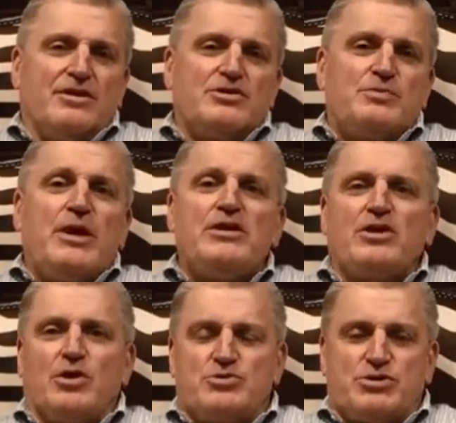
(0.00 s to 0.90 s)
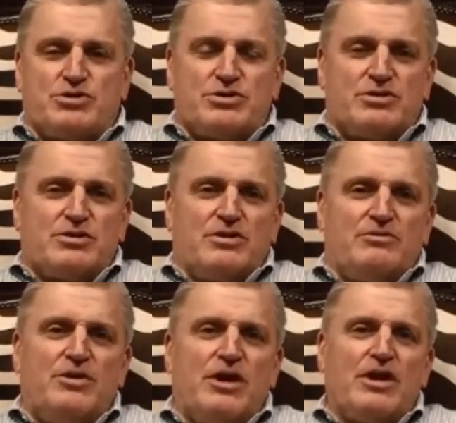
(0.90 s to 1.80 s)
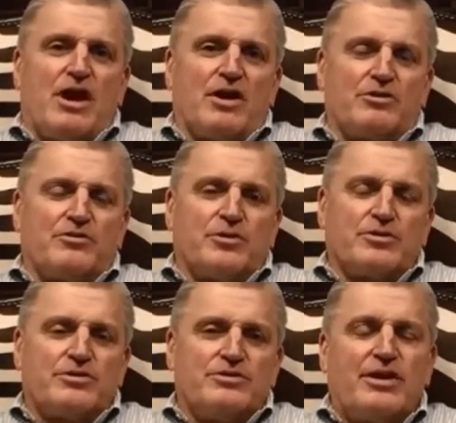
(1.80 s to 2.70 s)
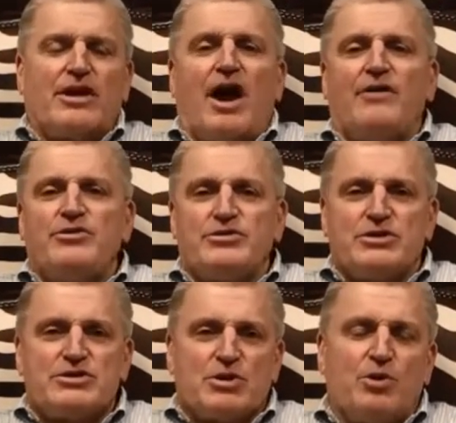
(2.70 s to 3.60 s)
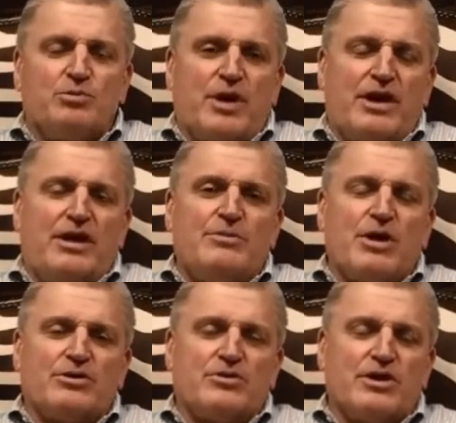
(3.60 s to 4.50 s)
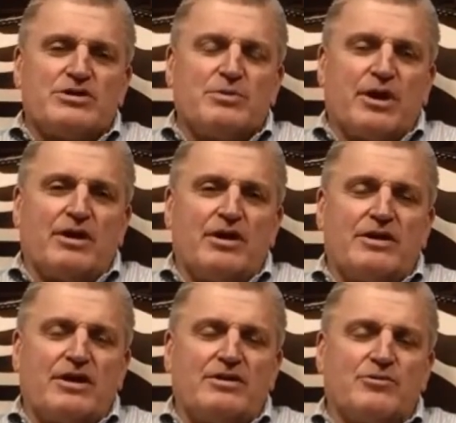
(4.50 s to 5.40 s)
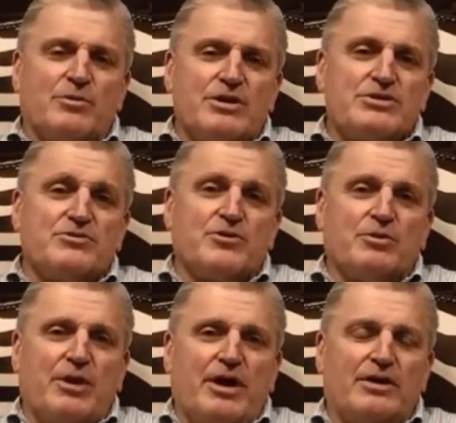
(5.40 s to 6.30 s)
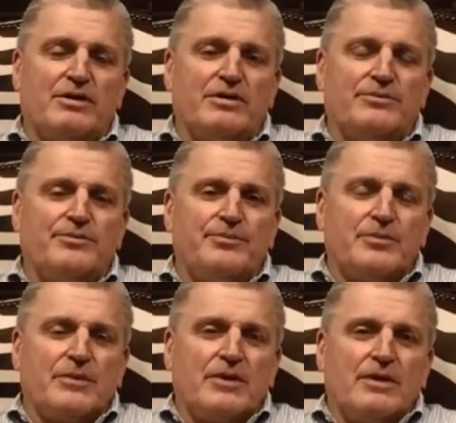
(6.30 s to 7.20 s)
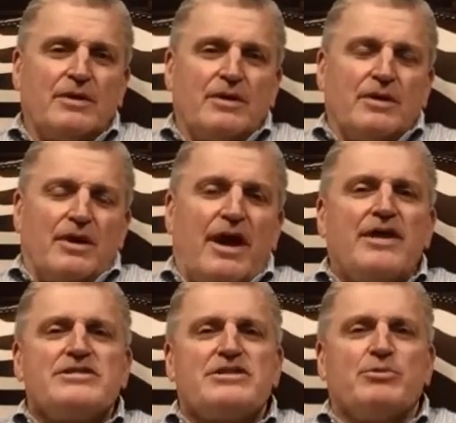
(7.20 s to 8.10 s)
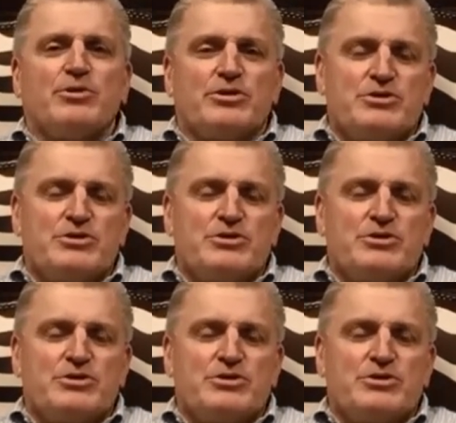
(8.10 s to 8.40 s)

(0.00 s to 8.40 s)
speed coaches, videographers. They'd obviously sold my email address and my contact information for $1. I had a similar